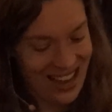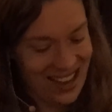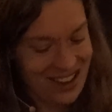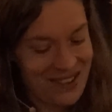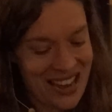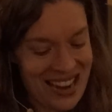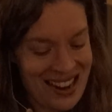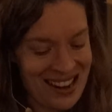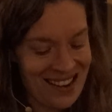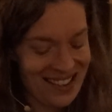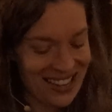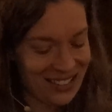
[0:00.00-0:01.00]
You
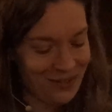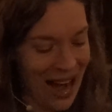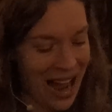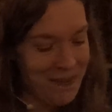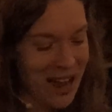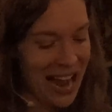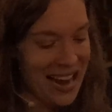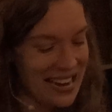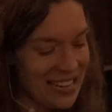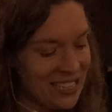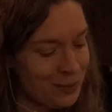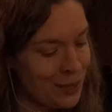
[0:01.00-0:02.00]
hear this rabbi
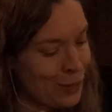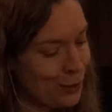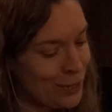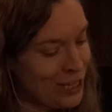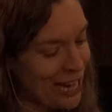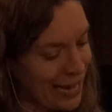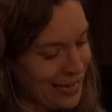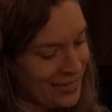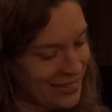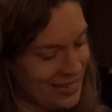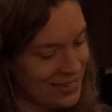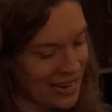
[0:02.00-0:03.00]
eats with the
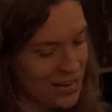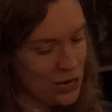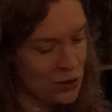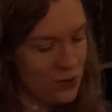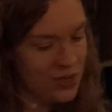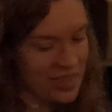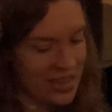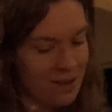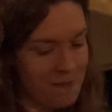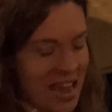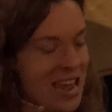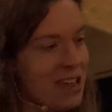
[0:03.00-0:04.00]
rejected, and you think
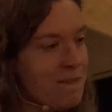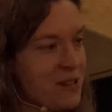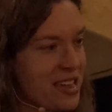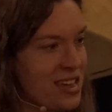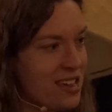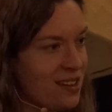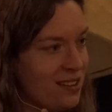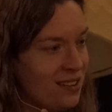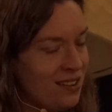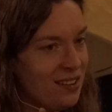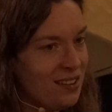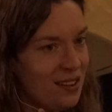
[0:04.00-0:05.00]
maybe,
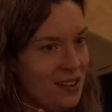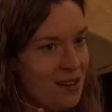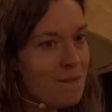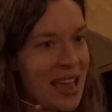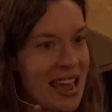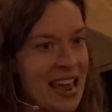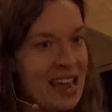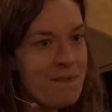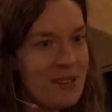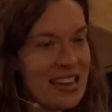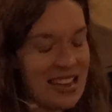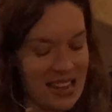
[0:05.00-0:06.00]

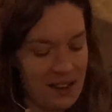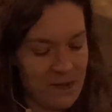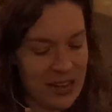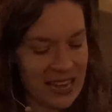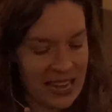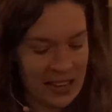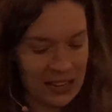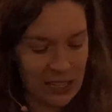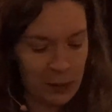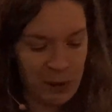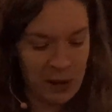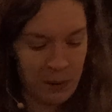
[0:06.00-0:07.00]
maybe if he
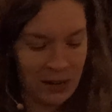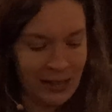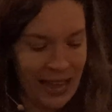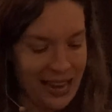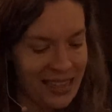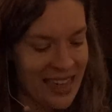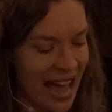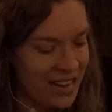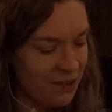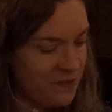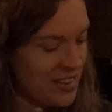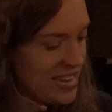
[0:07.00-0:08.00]
heals people like that,
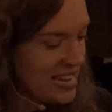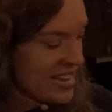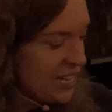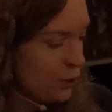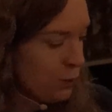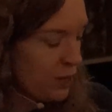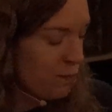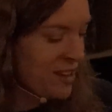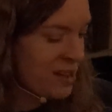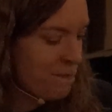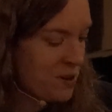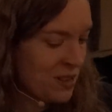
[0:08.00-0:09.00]
if he eats with
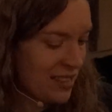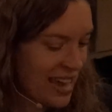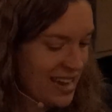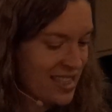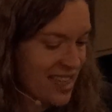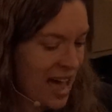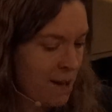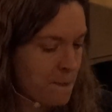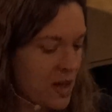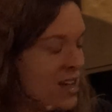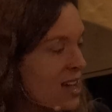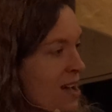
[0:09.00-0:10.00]
people like them,
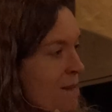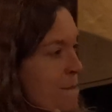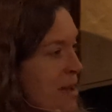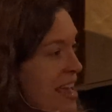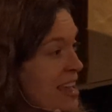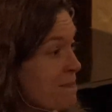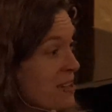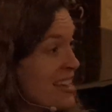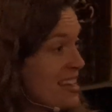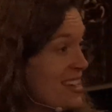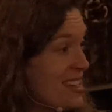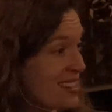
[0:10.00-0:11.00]

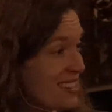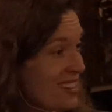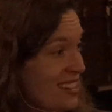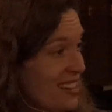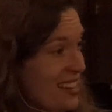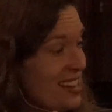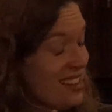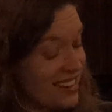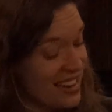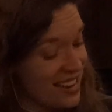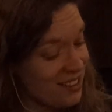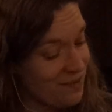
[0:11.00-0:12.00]
maybe he could
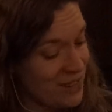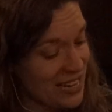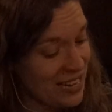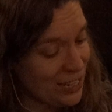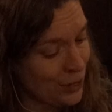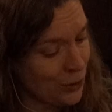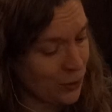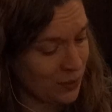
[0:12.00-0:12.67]
heal me too.